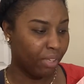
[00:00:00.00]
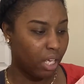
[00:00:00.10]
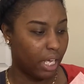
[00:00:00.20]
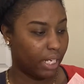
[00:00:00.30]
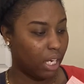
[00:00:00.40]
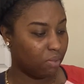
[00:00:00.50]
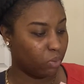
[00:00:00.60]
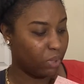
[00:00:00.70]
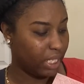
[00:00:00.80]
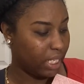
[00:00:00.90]
It comes
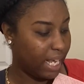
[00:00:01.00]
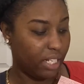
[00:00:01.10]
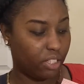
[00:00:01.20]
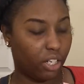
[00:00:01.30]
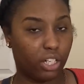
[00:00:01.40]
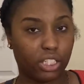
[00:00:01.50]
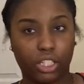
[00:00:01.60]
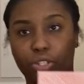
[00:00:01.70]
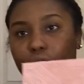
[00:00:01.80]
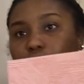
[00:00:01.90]
with inserts,
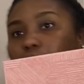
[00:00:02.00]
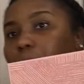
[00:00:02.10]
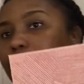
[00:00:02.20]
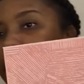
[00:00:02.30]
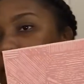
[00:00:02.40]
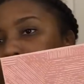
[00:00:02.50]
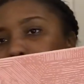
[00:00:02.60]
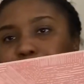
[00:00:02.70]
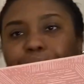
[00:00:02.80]
and you can go ahead